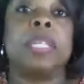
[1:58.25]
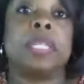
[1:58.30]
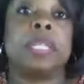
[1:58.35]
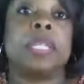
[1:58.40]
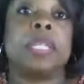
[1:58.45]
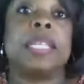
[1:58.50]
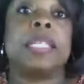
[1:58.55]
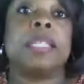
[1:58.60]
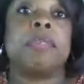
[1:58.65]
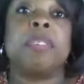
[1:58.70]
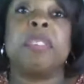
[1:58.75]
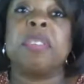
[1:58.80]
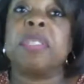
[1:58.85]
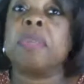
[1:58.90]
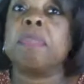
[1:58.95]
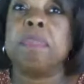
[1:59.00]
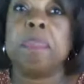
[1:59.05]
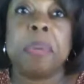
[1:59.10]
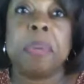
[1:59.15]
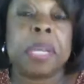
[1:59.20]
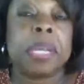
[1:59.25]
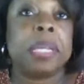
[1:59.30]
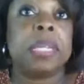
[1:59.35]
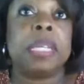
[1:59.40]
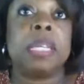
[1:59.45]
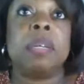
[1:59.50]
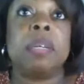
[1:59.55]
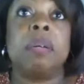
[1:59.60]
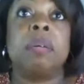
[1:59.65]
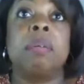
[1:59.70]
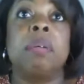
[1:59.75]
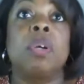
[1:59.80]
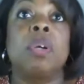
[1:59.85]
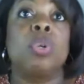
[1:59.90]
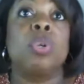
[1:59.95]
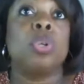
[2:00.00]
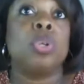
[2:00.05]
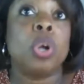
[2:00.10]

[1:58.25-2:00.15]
his lesson. It was a big deal.